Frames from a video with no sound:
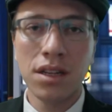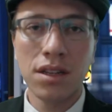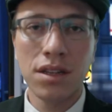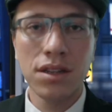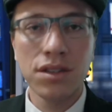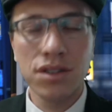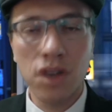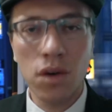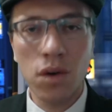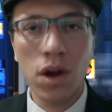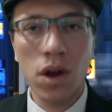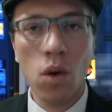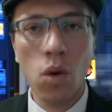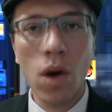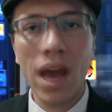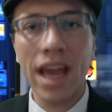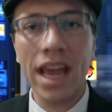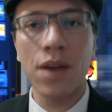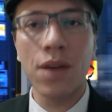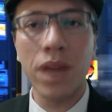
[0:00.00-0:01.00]
So a
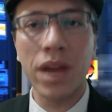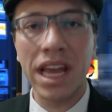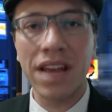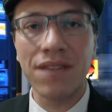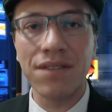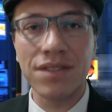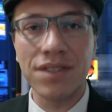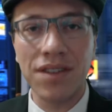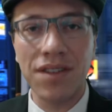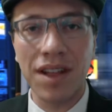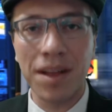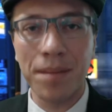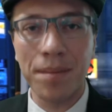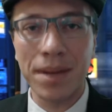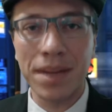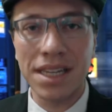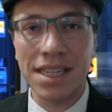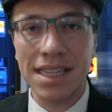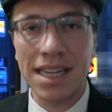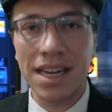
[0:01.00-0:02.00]
quiet week of
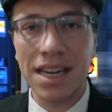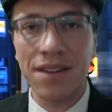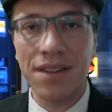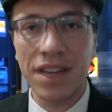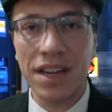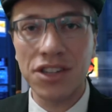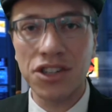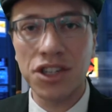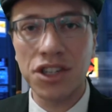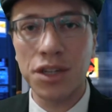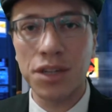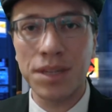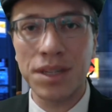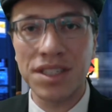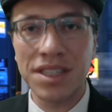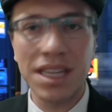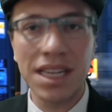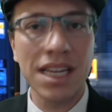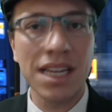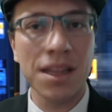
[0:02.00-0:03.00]
development and innovation to be
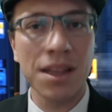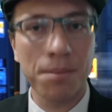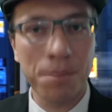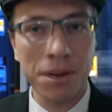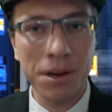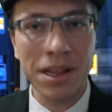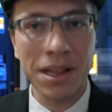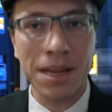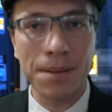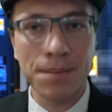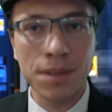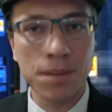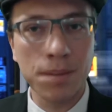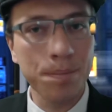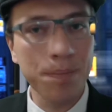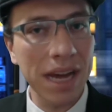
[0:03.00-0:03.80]
seen in the prelims,